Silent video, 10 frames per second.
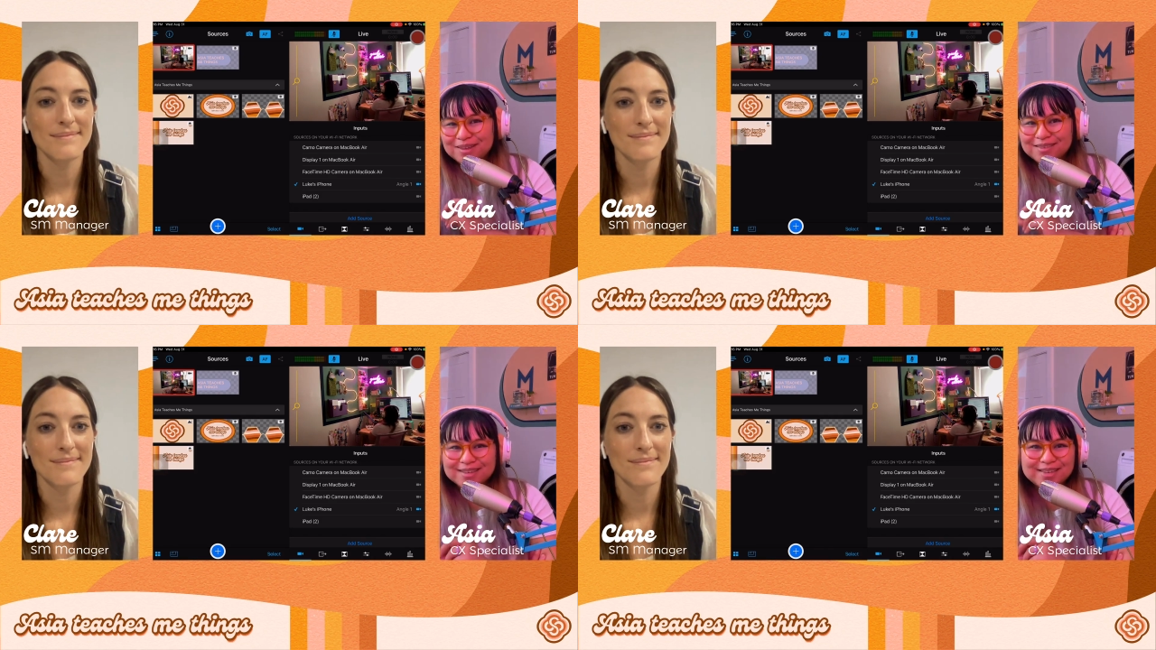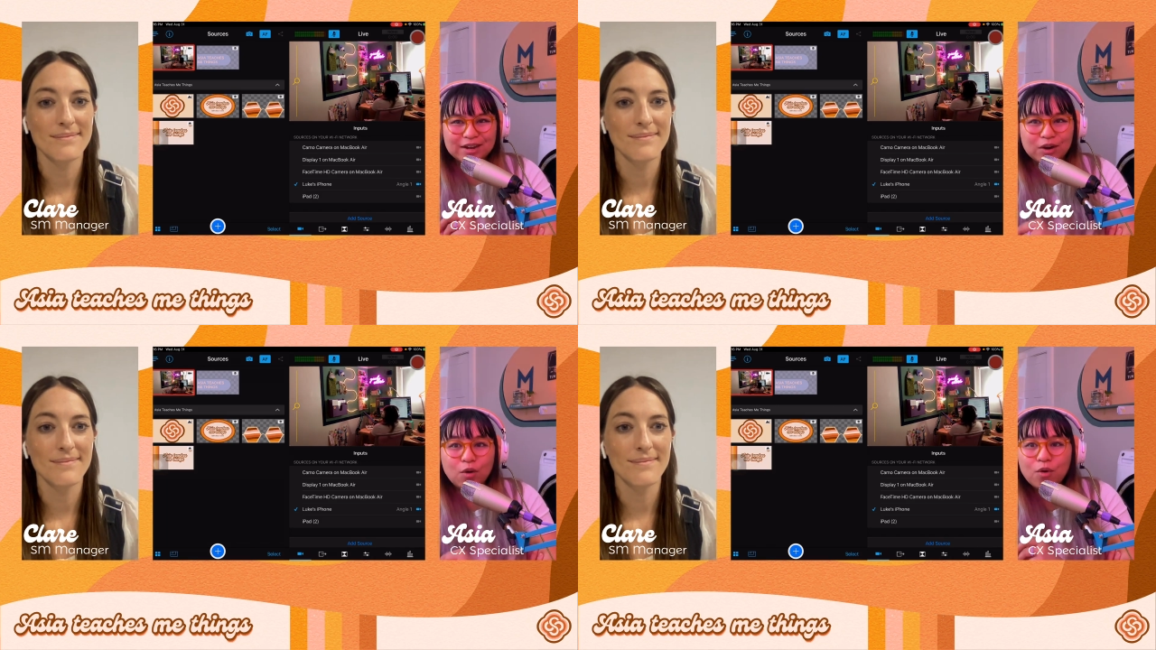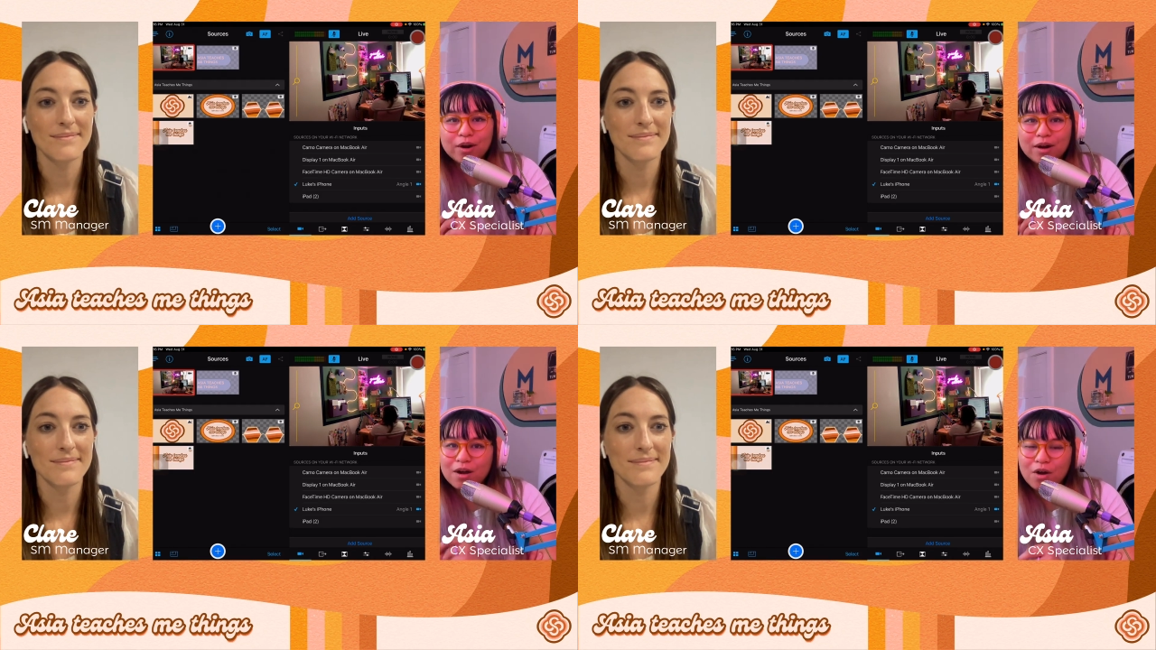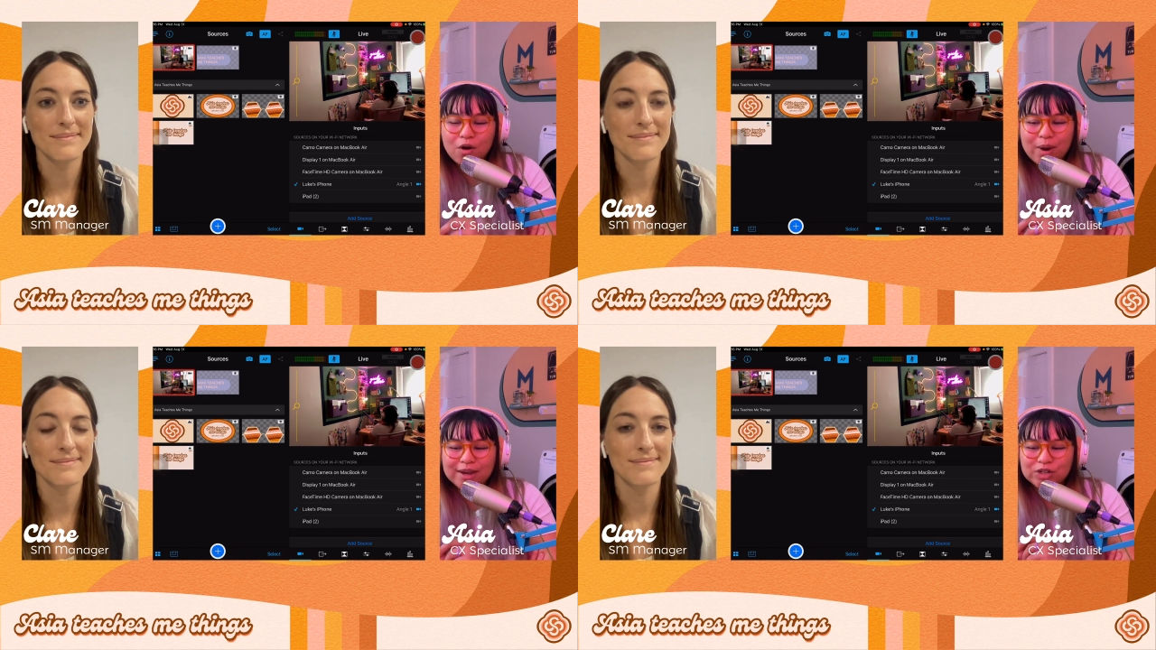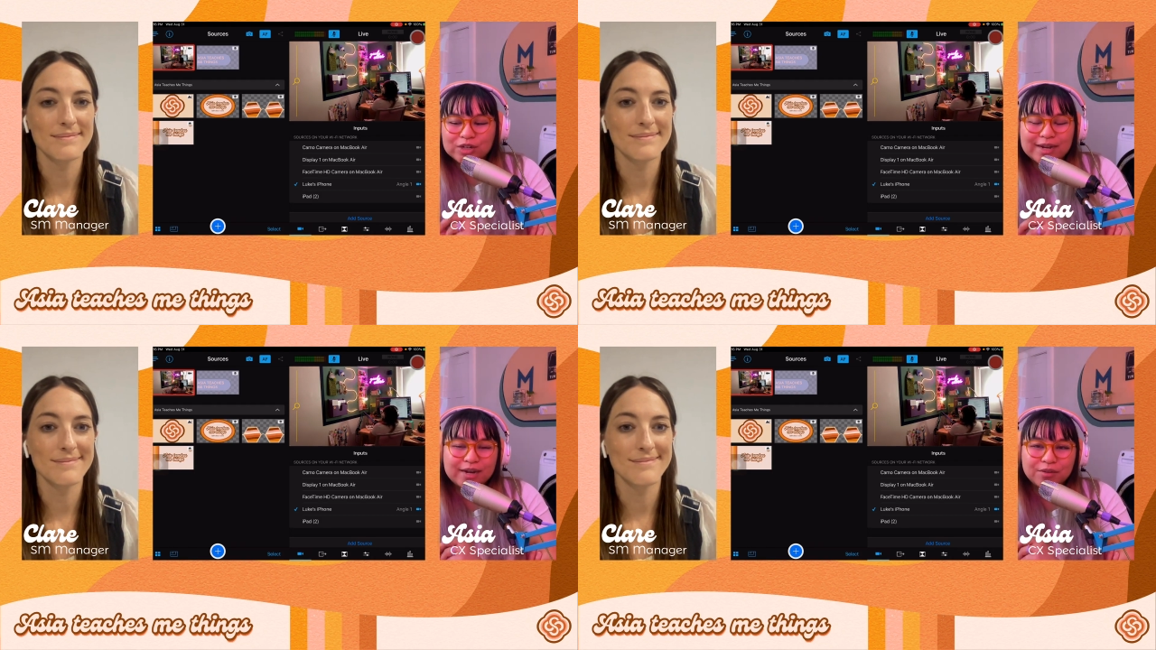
Speaker 1: this here or oh i should title